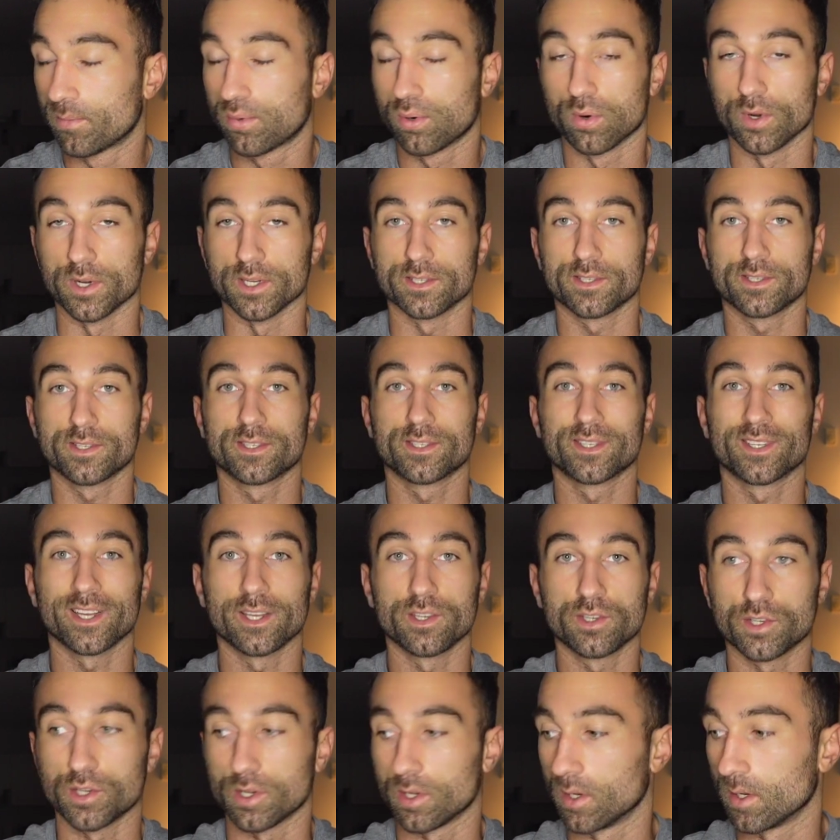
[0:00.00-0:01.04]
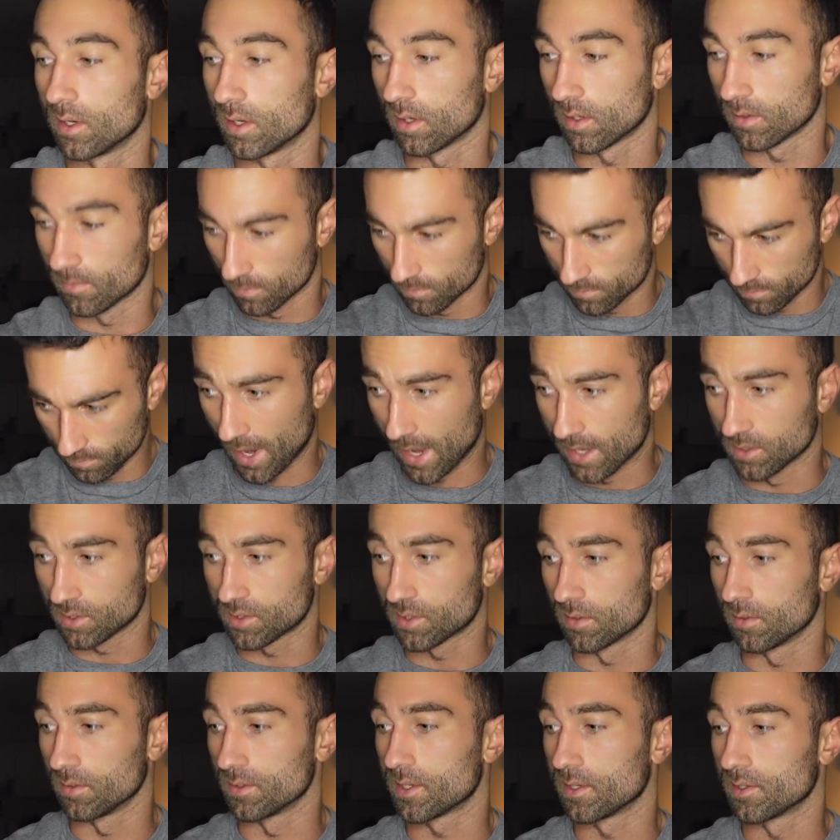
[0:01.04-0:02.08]
precision
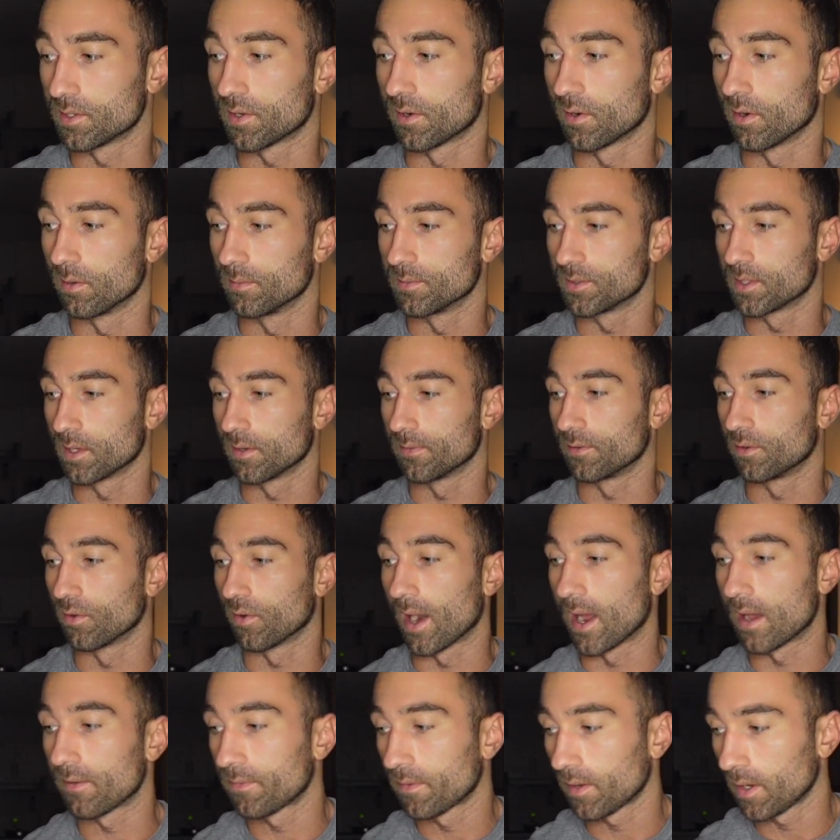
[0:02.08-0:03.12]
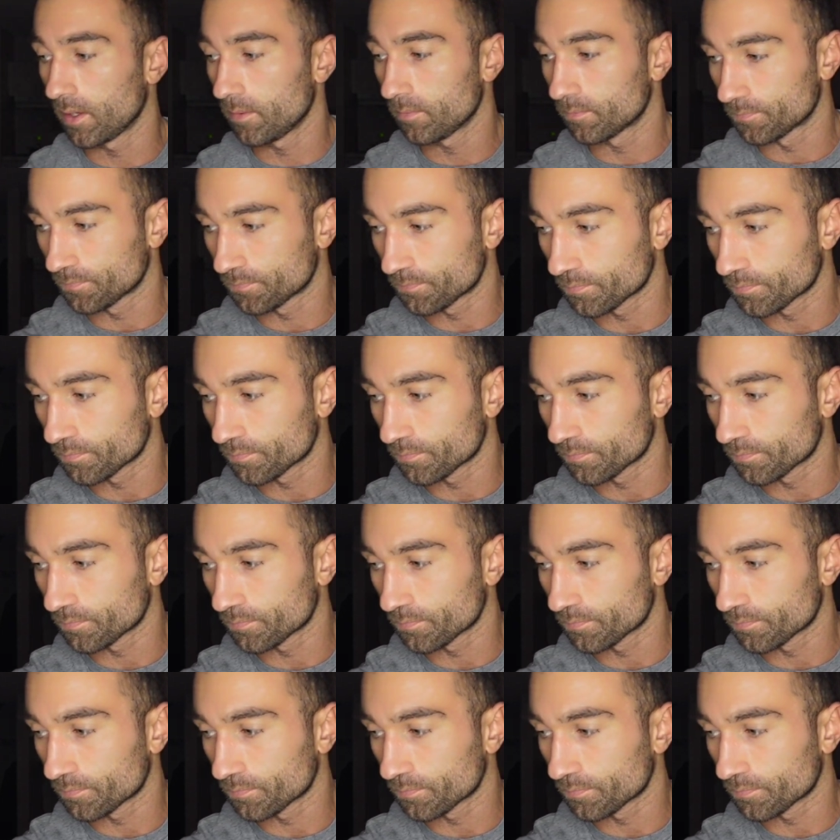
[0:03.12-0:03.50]
pencils in terms of graphite,